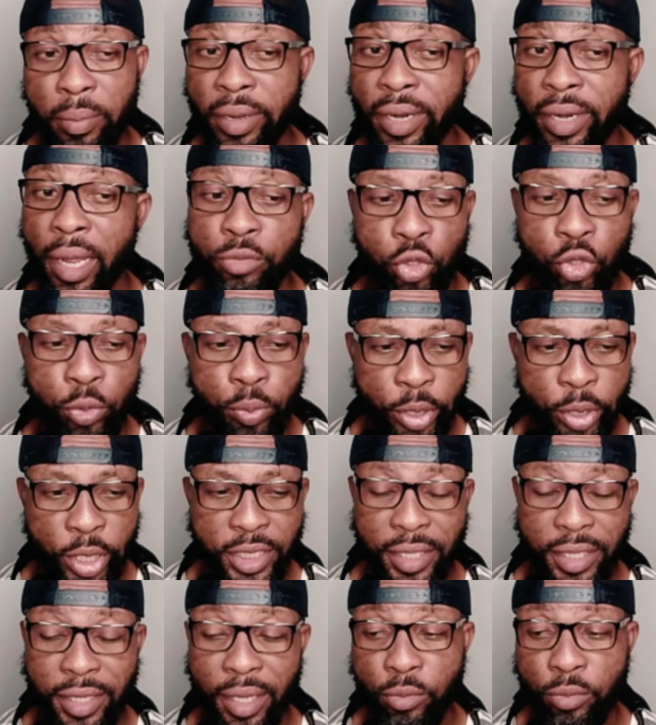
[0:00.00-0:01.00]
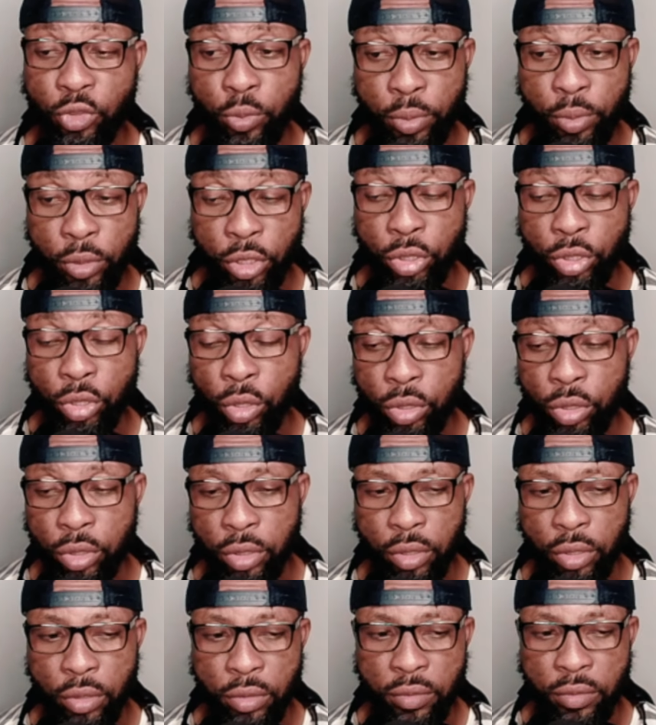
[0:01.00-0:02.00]
But I'm super excited. I'm super stoked,
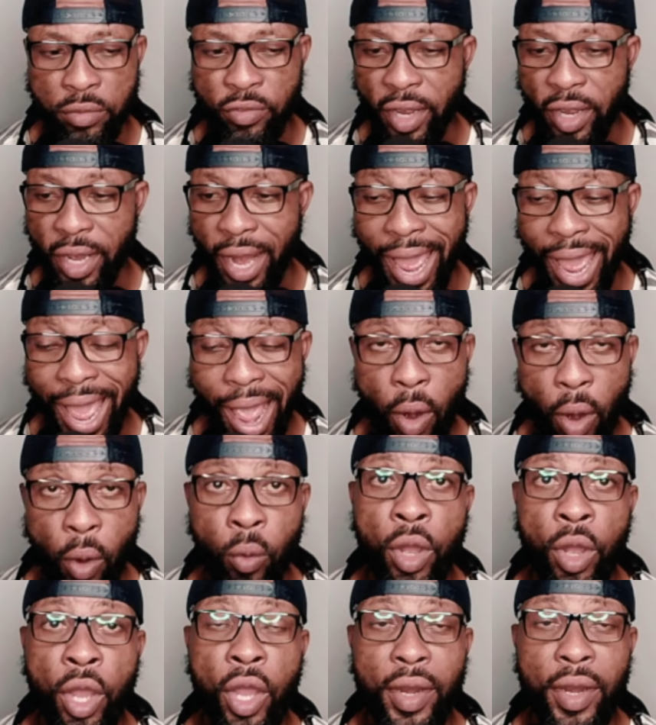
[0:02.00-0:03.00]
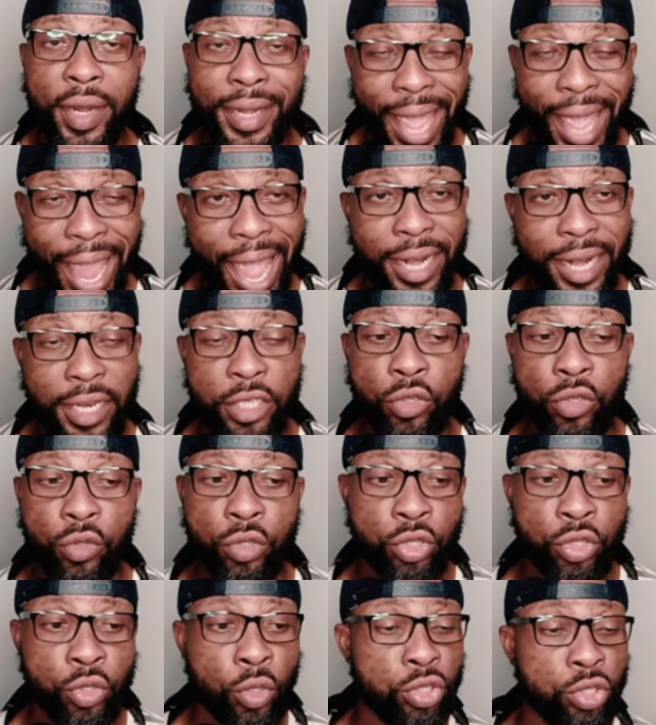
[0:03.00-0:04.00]
you know, to find out how Dan, you know,
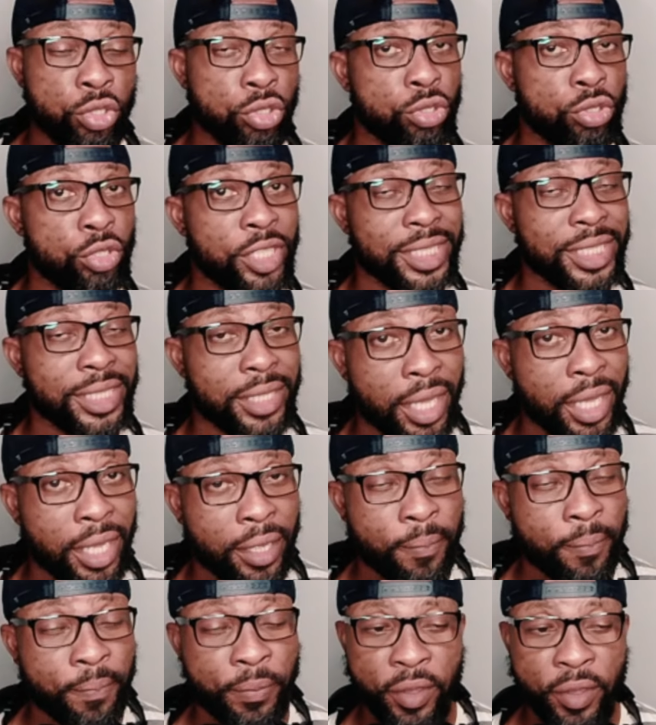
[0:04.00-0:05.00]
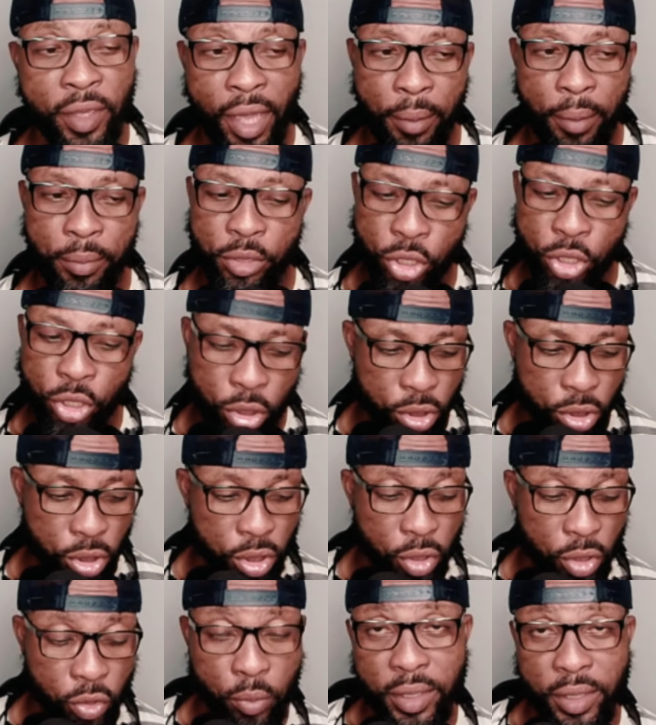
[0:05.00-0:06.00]
is going to do his thing. Yeah, be sure to
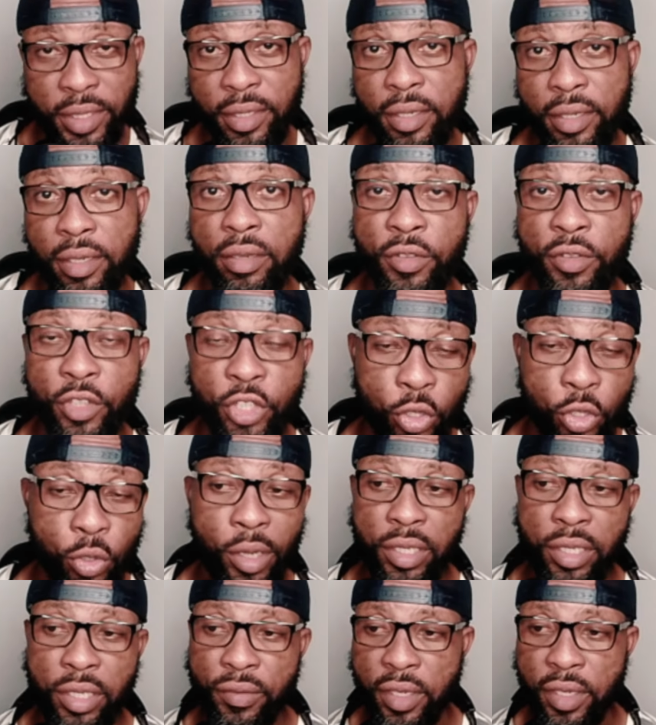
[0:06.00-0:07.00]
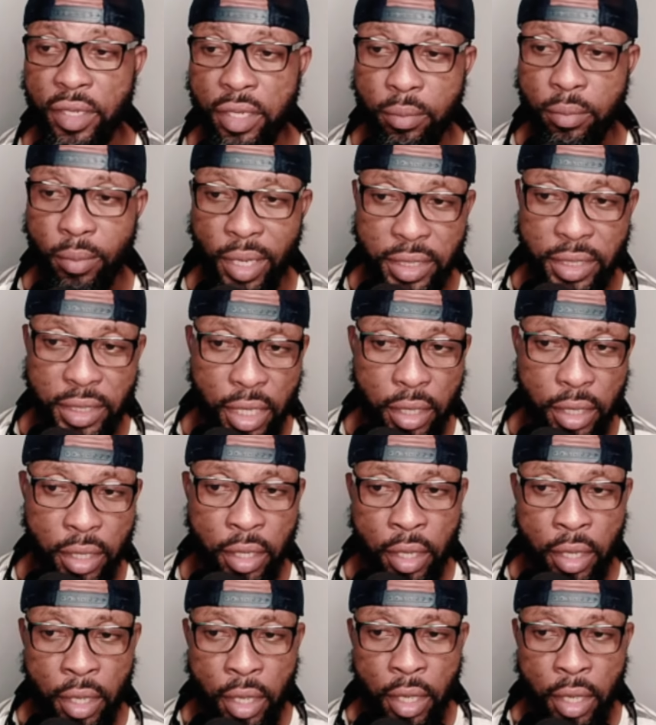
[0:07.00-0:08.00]
stick with me today in the video. I'll definitely give my take,
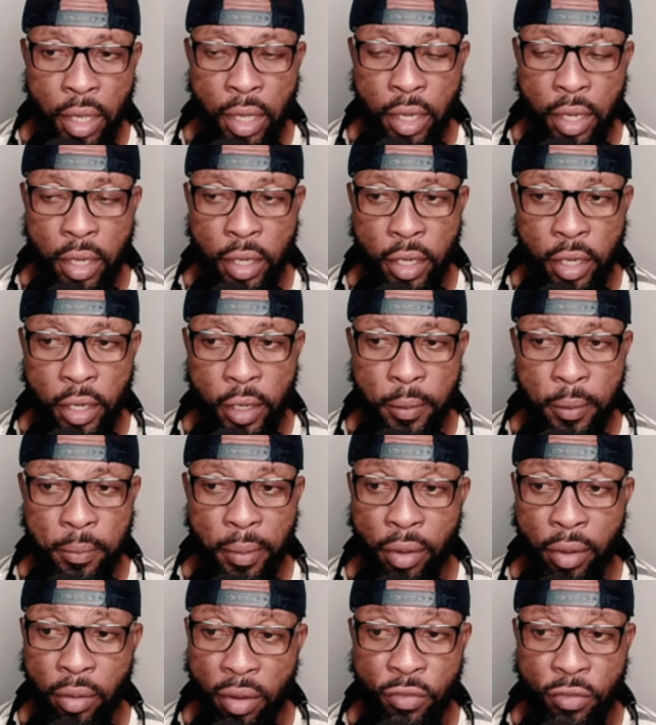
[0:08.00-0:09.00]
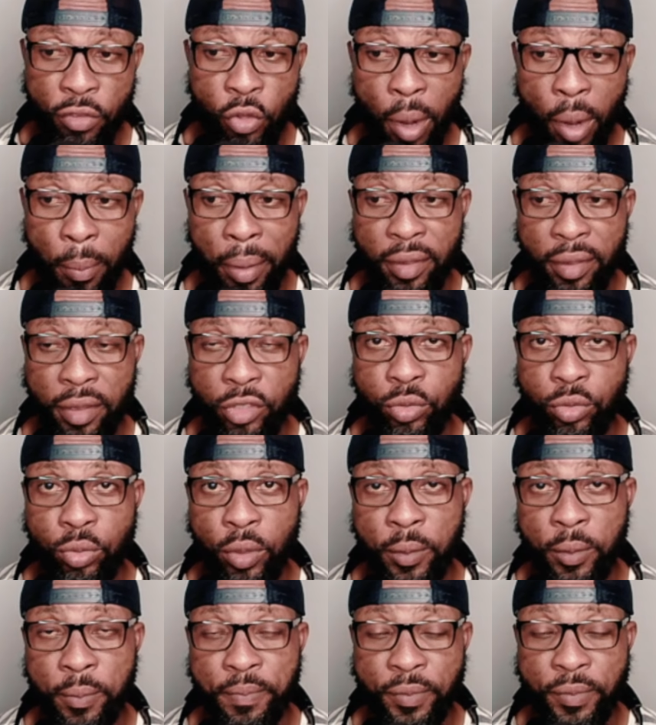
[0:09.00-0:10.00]
my review about this
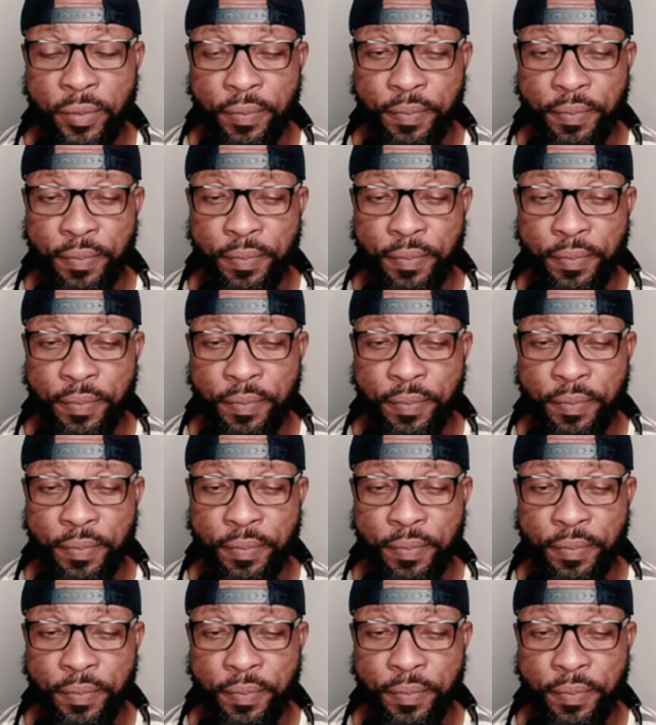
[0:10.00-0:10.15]
one.